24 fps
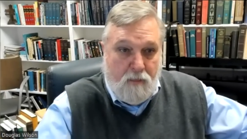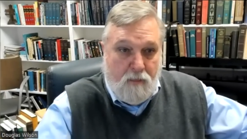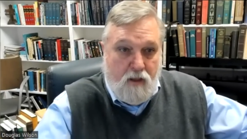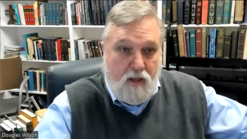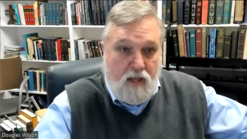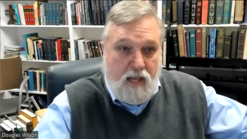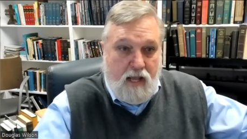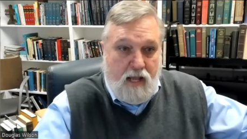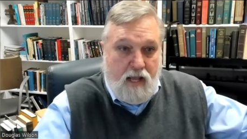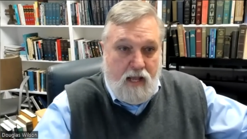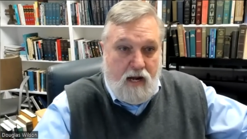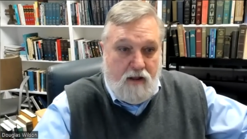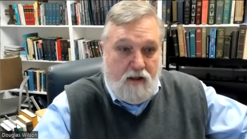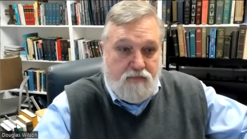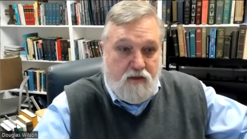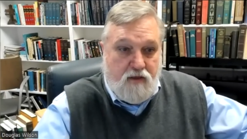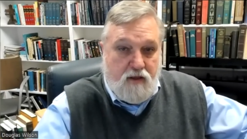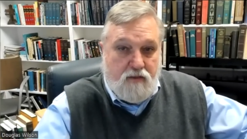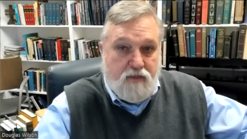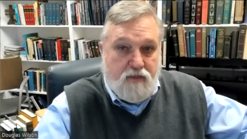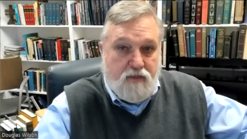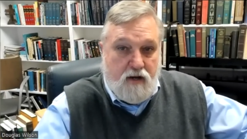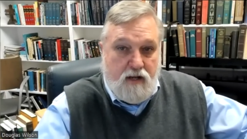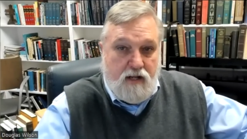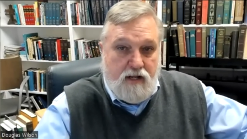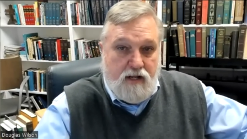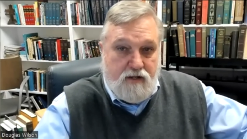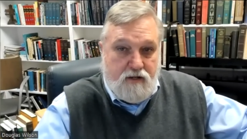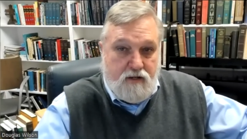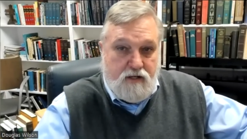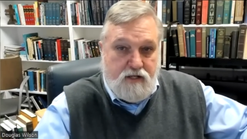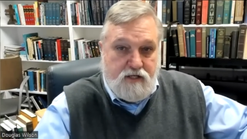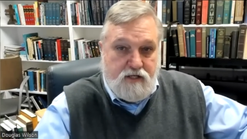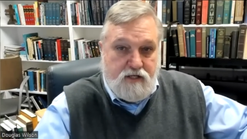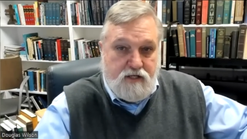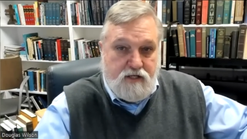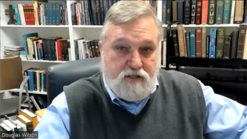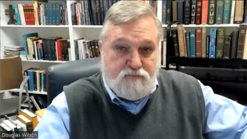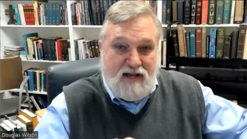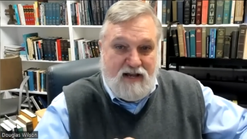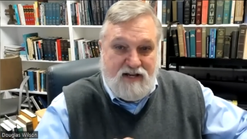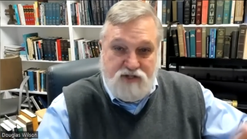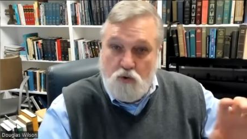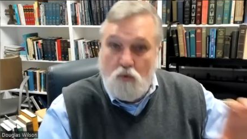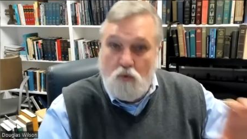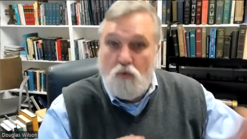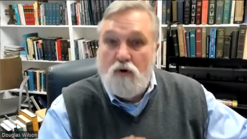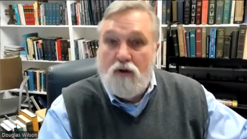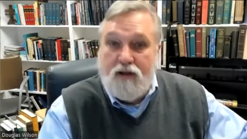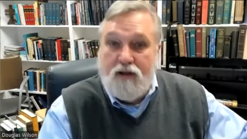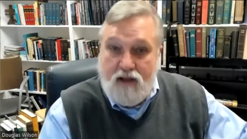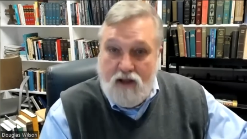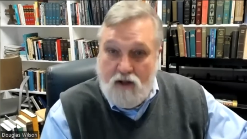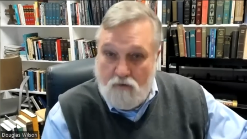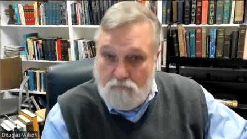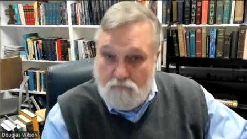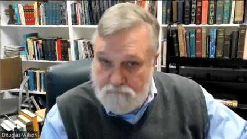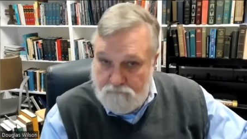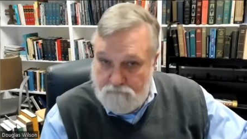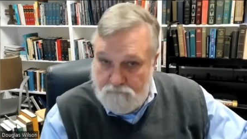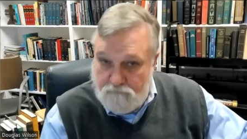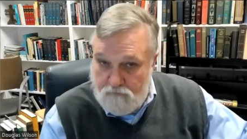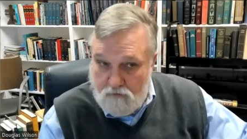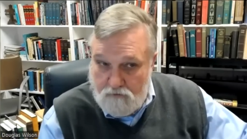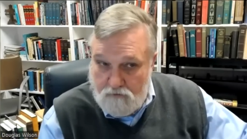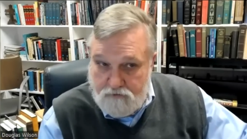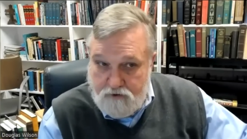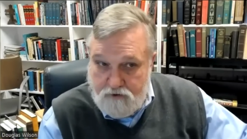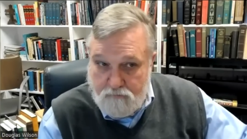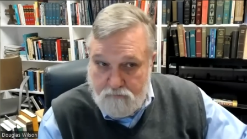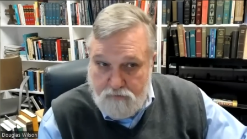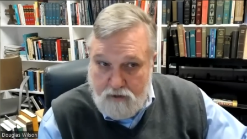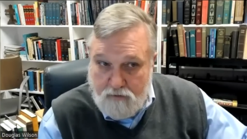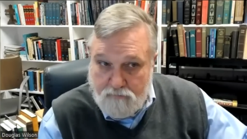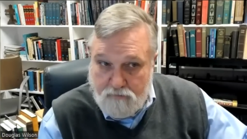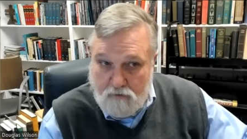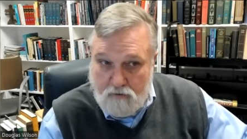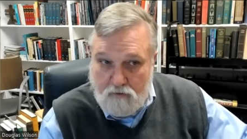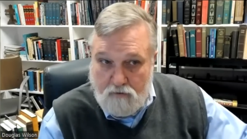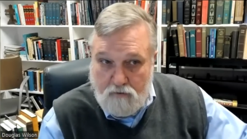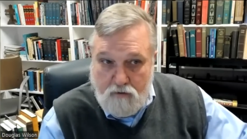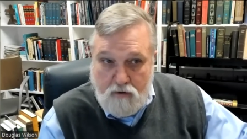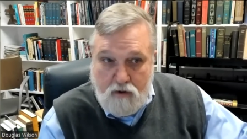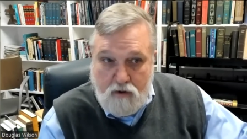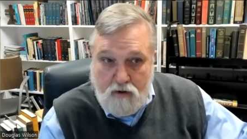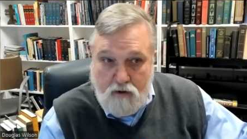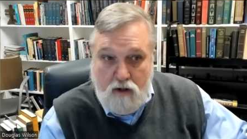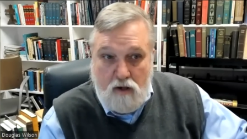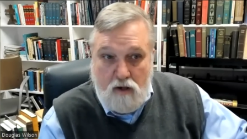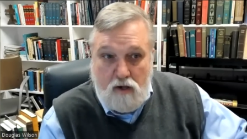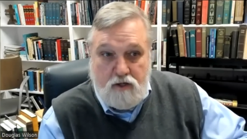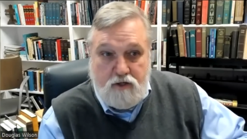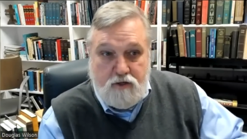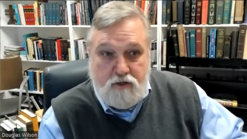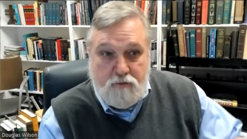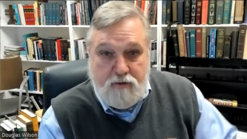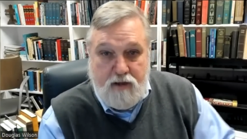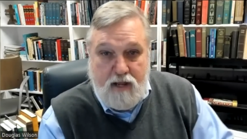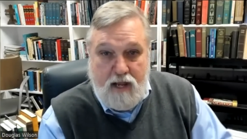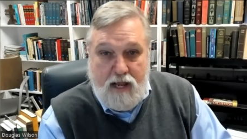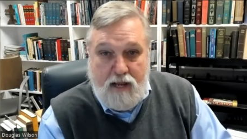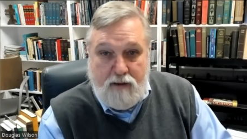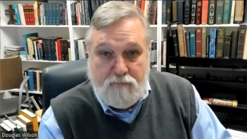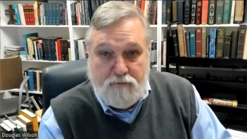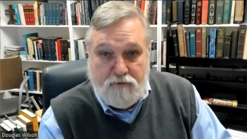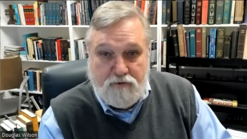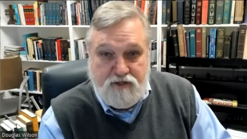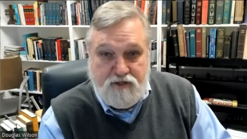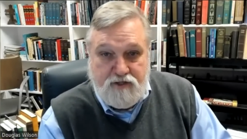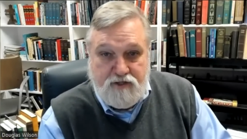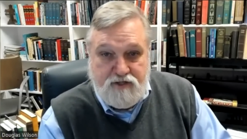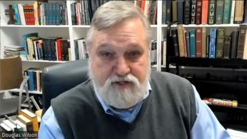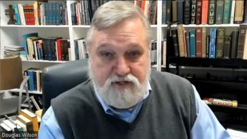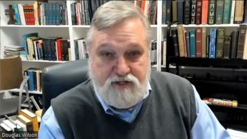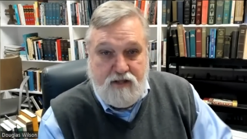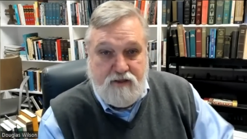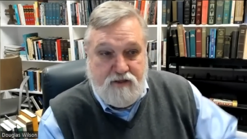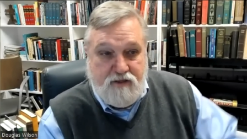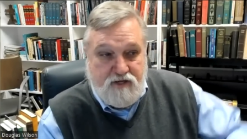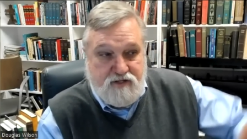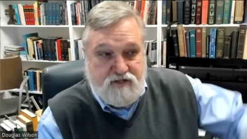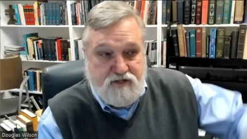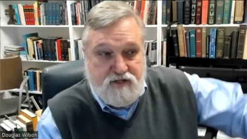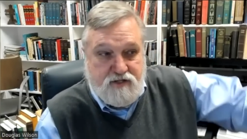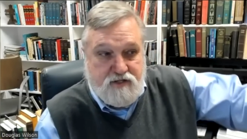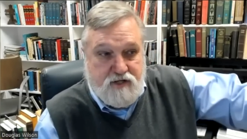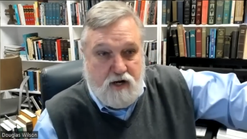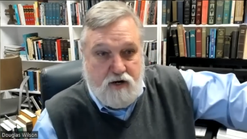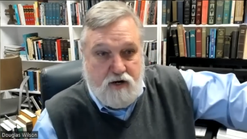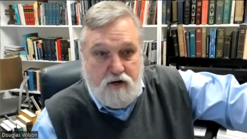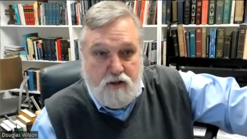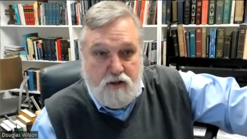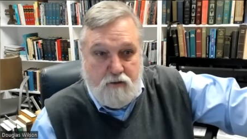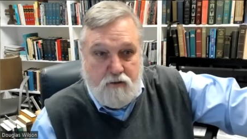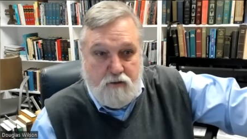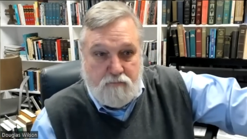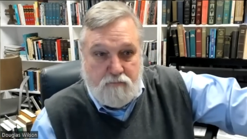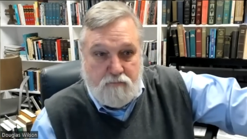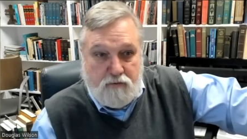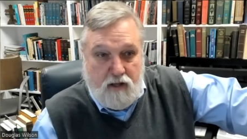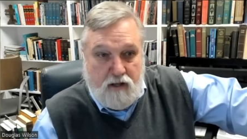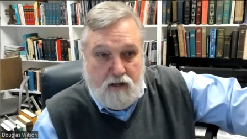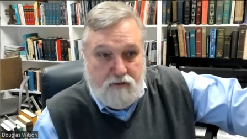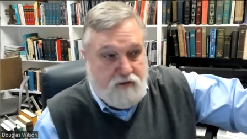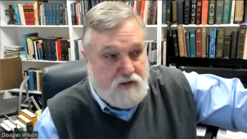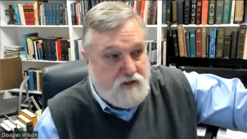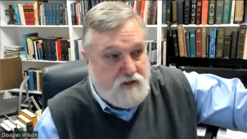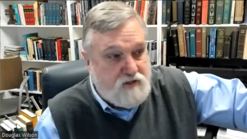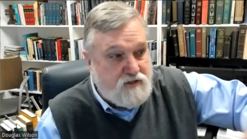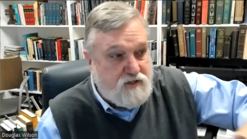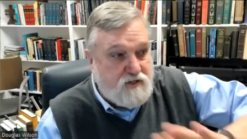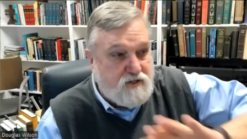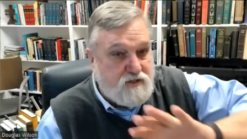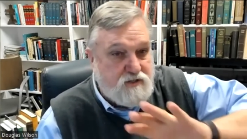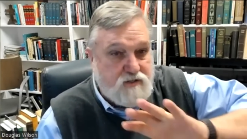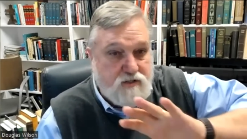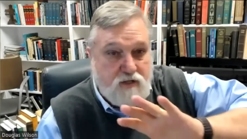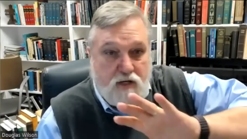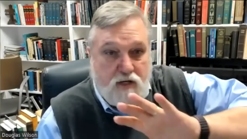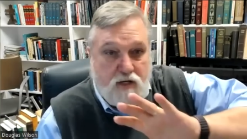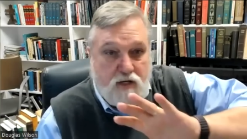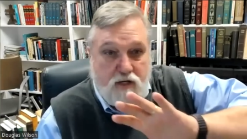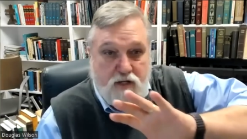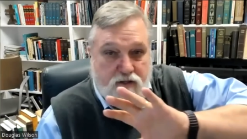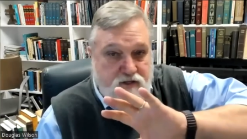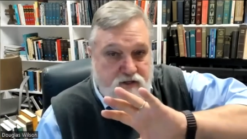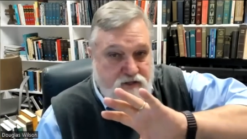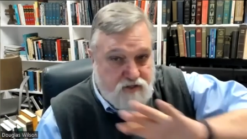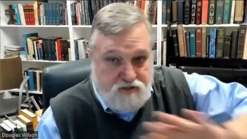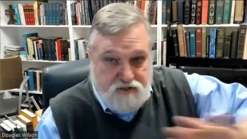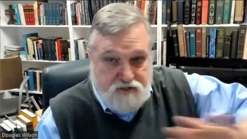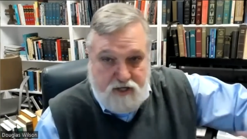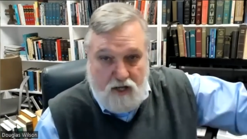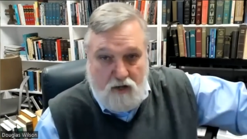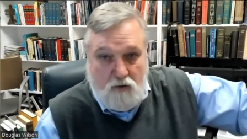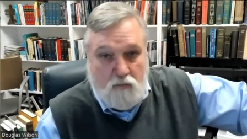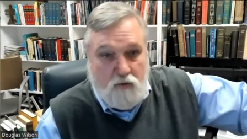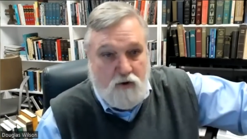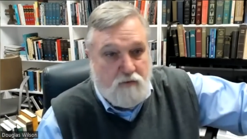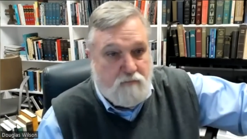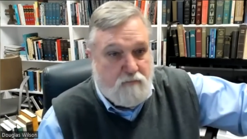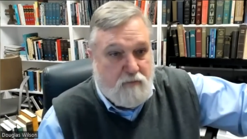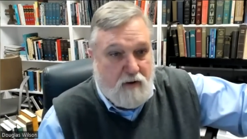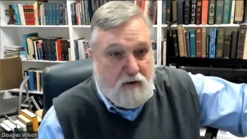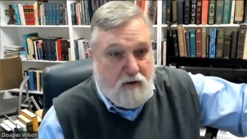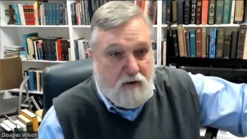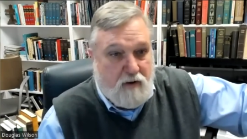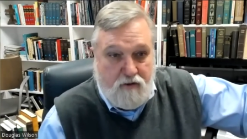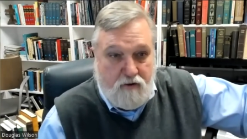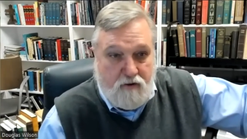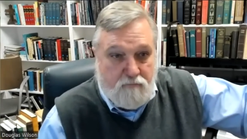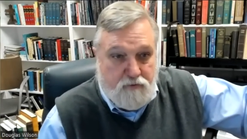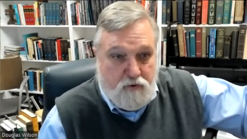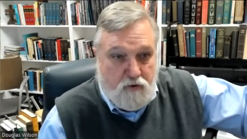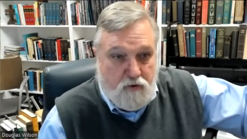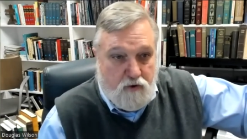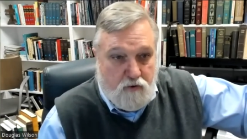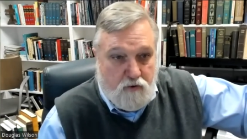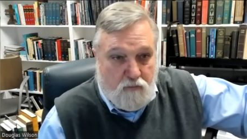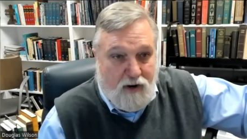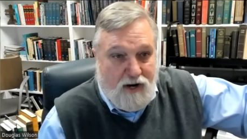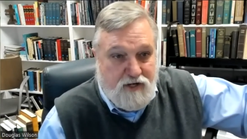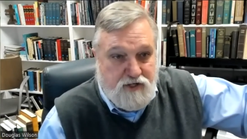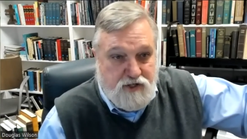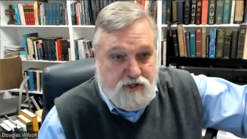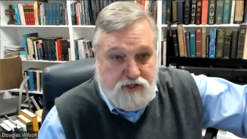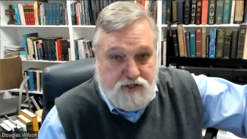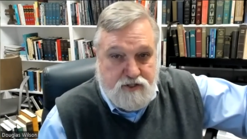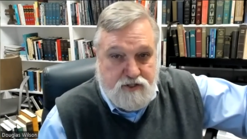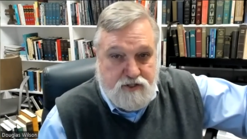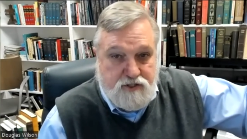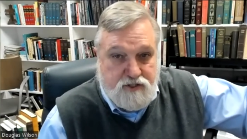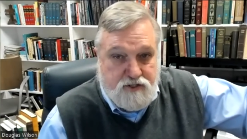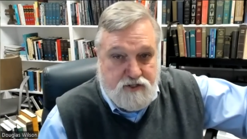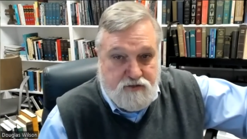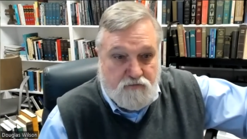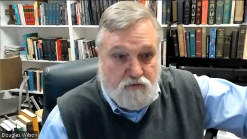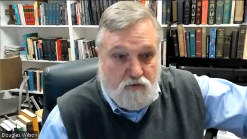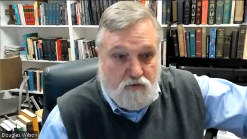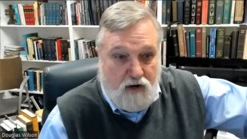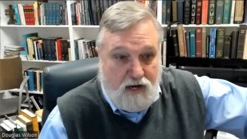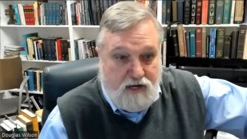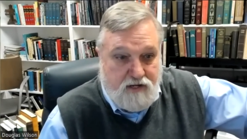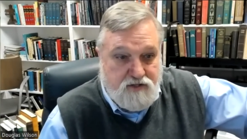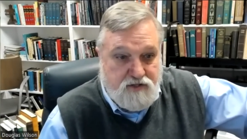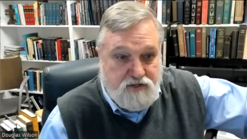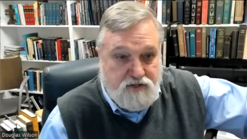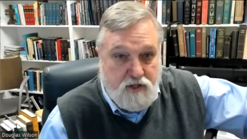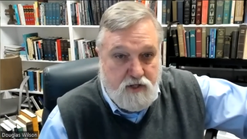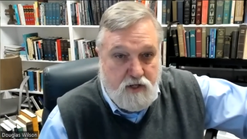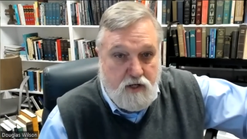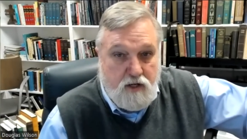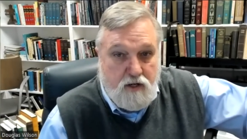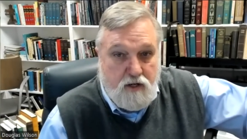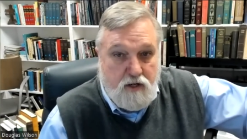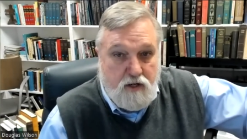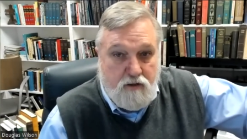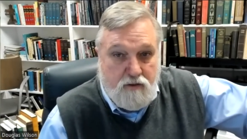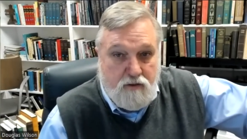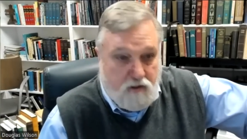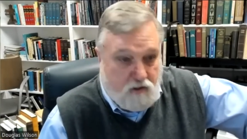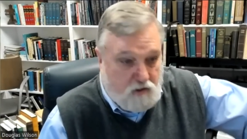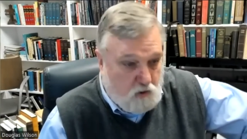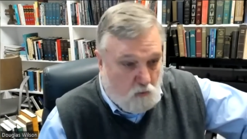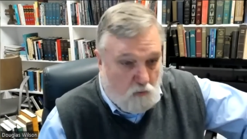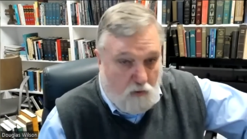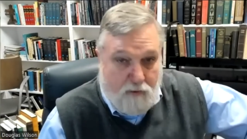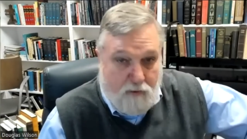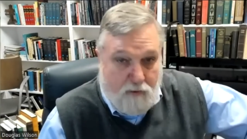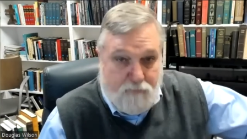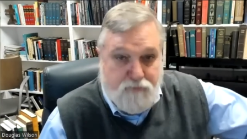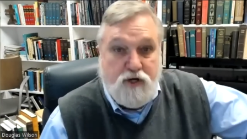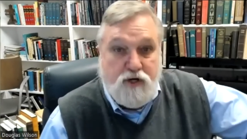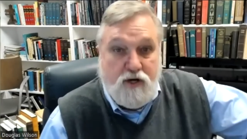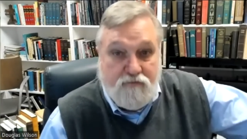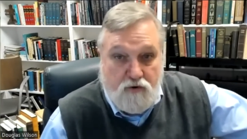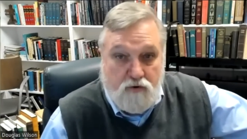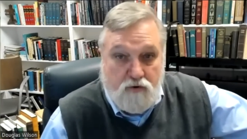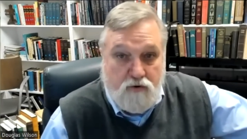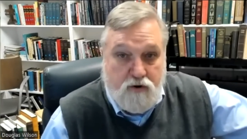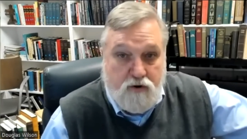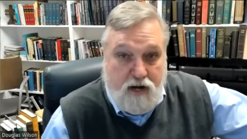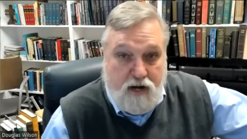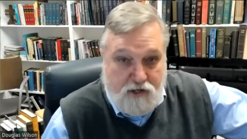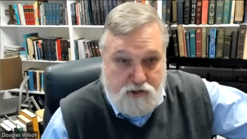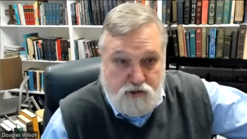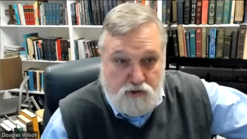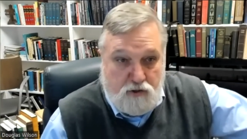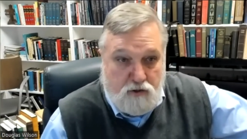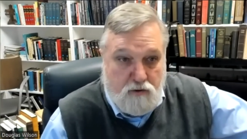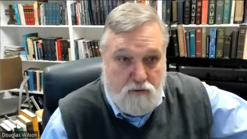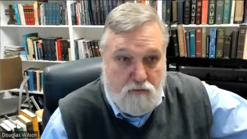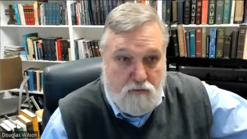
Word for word: And I think that it is pastorally helpful to people to be able to say, this is under the blood, this is this is dealt with by the imputed righteousness of Christ, the corruption of your nature